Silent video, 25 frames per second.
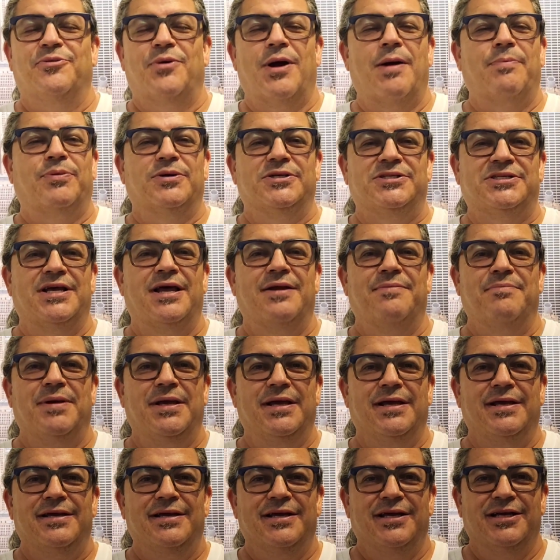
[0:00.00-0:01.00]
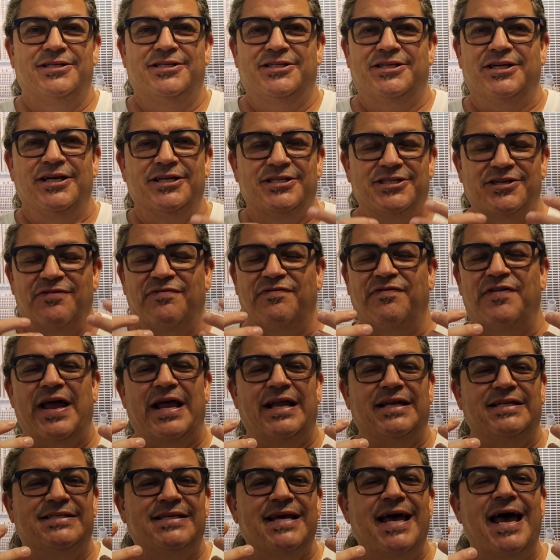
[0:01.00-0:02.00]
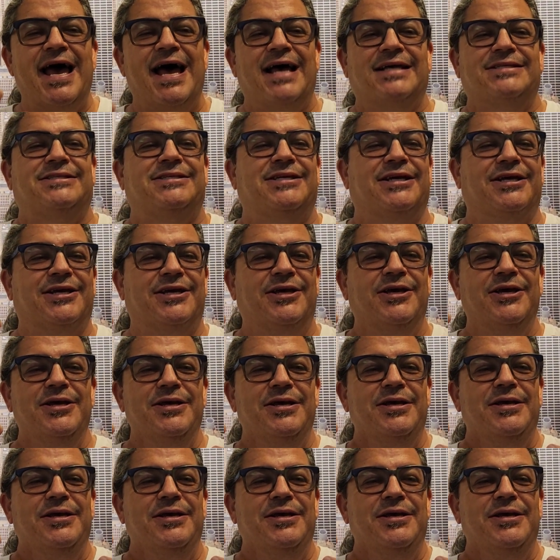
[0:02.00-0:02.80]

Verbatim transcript: represent me. It's it's a fantastic